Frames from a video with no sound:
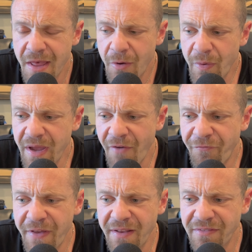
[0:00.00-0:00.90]
We got
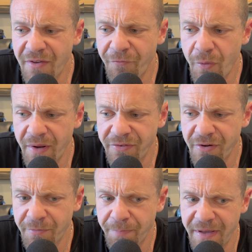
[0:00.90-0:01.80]
fitness
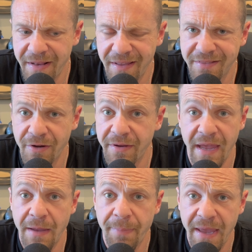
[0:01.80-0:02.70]
influencers playing like they're
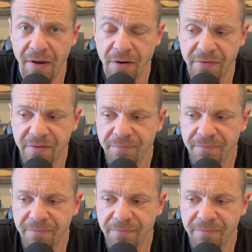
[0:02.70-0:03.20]
gangbangers.